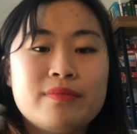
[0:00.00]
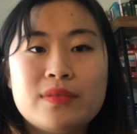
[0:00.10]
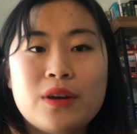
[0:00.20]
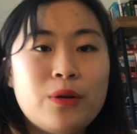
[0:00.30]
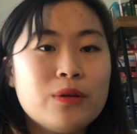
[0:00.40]

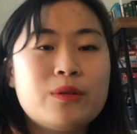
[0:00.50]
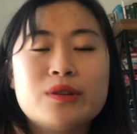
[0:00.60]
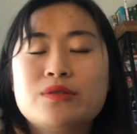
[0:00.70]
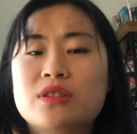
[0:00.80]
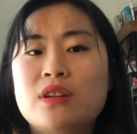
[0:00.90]
the whole
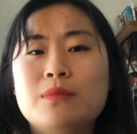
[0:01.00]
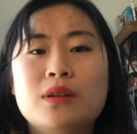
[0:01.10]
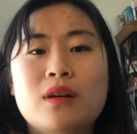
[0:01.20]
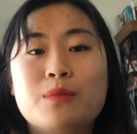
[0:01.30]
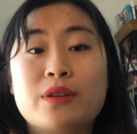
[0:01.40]
course will come a
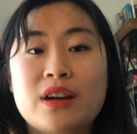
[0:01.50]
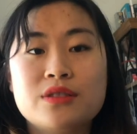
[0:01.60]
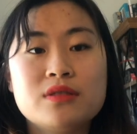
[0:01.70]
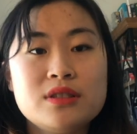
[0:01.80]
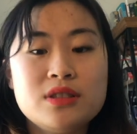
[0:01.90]
lot more
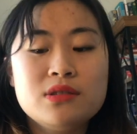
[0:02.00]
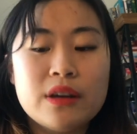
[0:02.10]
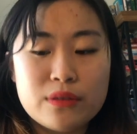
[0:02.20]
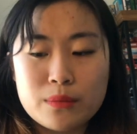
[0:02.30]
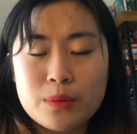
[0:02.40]
naturally to you
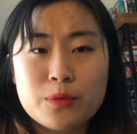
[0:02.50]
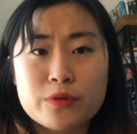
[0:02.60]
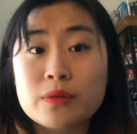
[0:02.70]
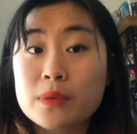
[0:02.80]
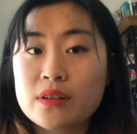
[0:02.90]
and you'll be more
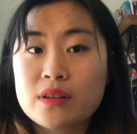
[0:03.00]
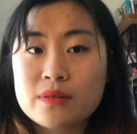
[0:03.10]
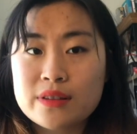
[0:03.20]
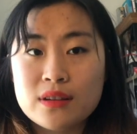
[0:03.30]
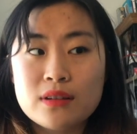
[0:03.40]
familiar
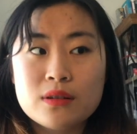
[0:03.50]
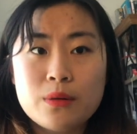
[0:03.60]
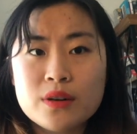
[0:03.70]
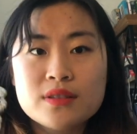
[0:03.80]
with the course.